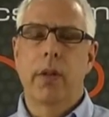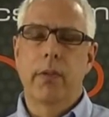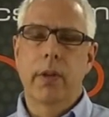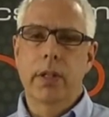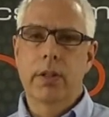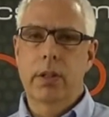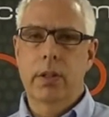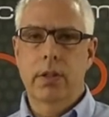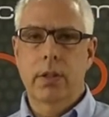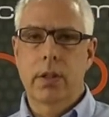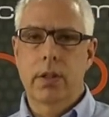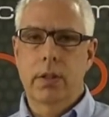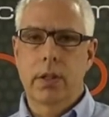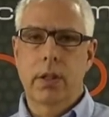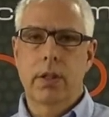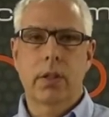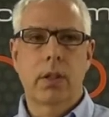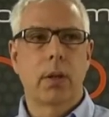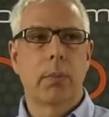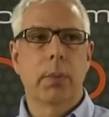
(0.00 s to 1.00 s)
the
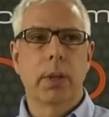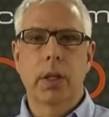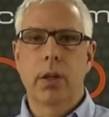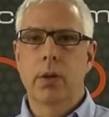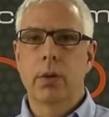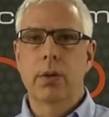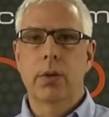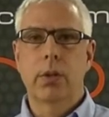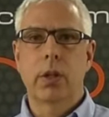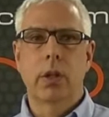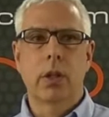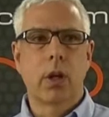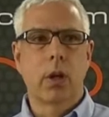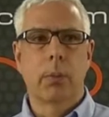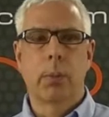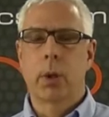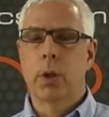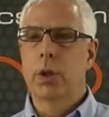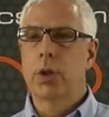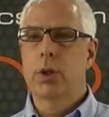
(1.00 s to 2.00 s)
V66 can be used in
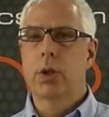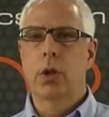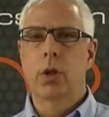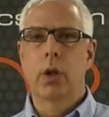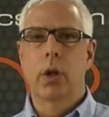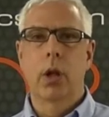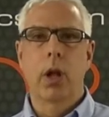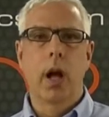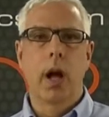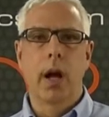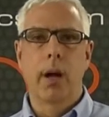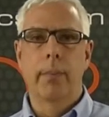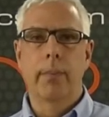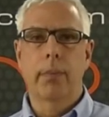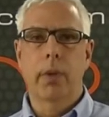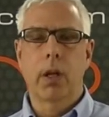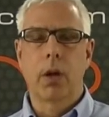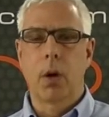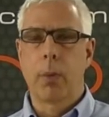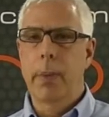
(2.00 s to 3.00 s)
commercial,
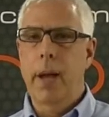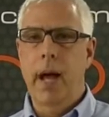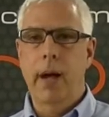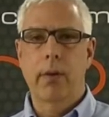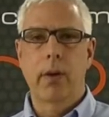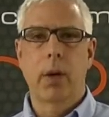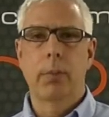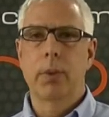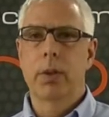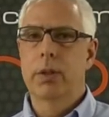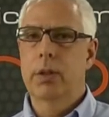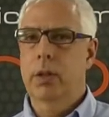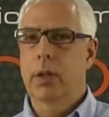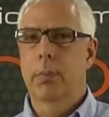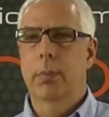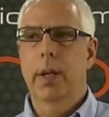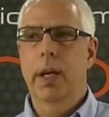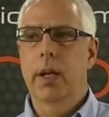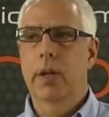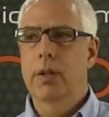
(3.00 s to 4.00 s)
background music
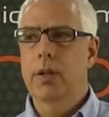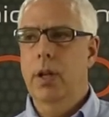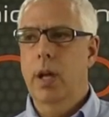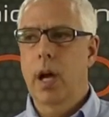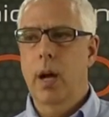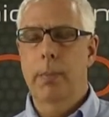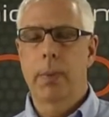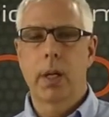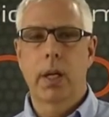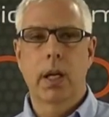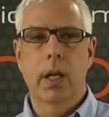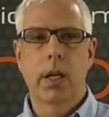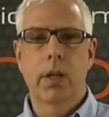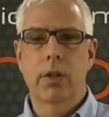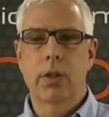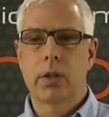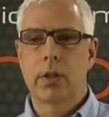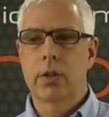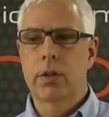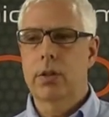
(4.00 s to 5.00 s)
and paging
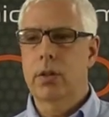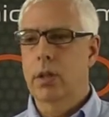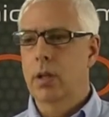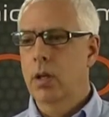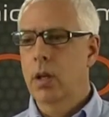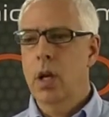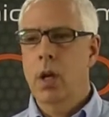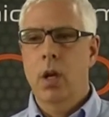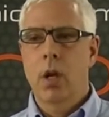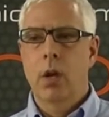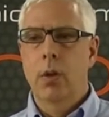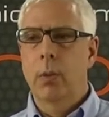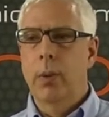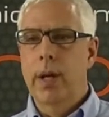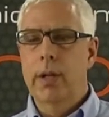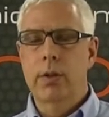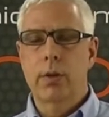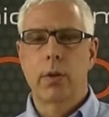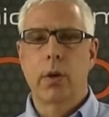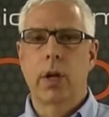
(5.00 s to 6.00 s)
applications in
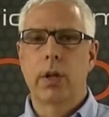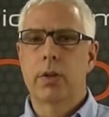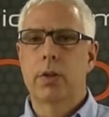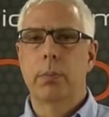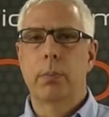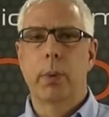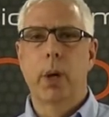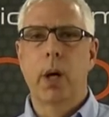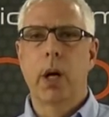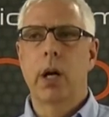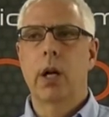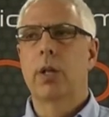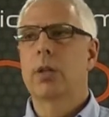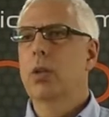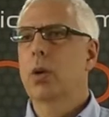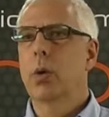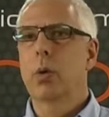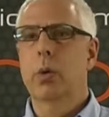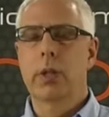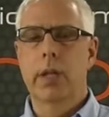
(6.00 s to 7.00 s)
restaurants,
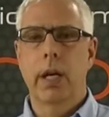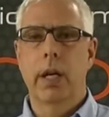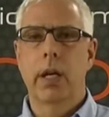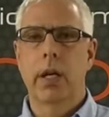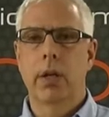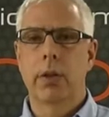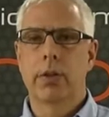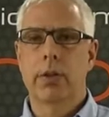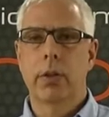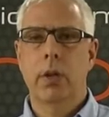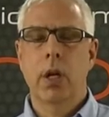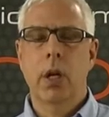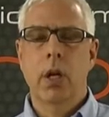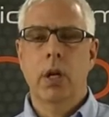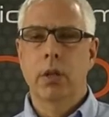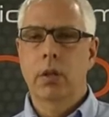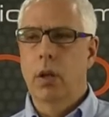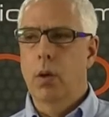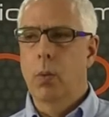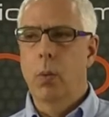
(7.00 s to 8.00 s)
bars, hotels,
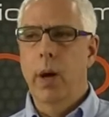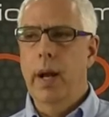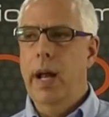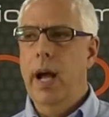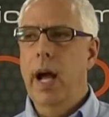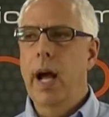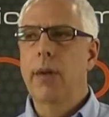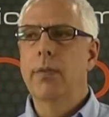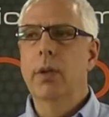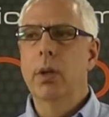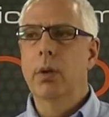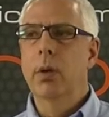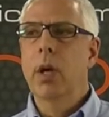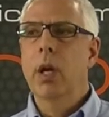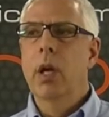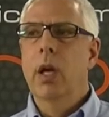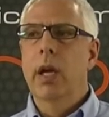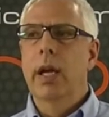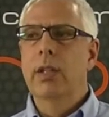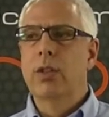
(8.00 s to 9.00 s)
what have you.
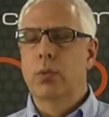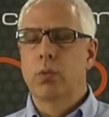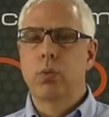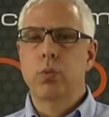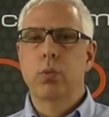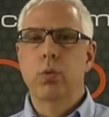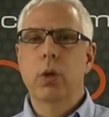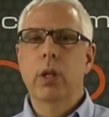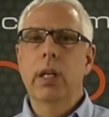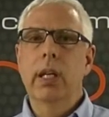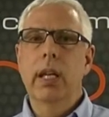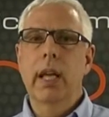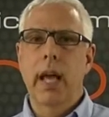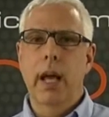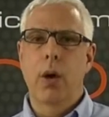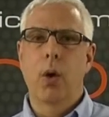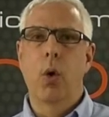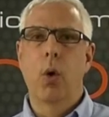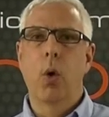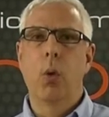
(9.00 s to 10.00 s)
It's really
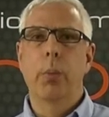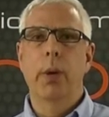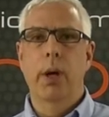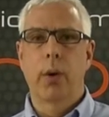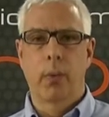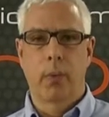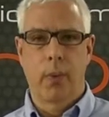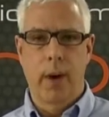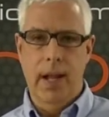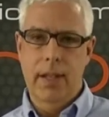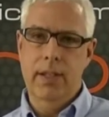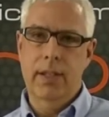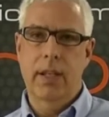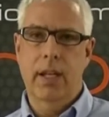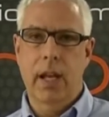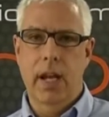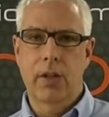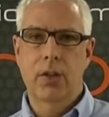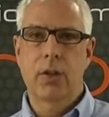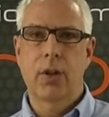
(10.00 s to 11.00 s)
at home in a
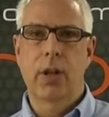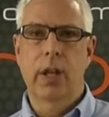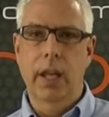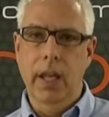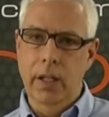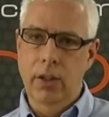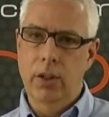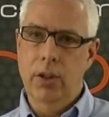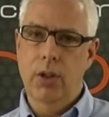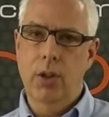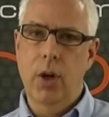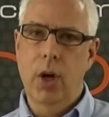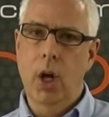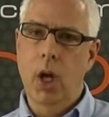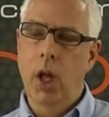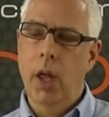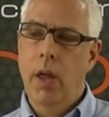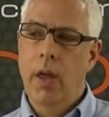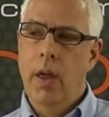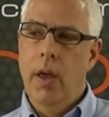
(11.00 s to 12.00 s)
residential install.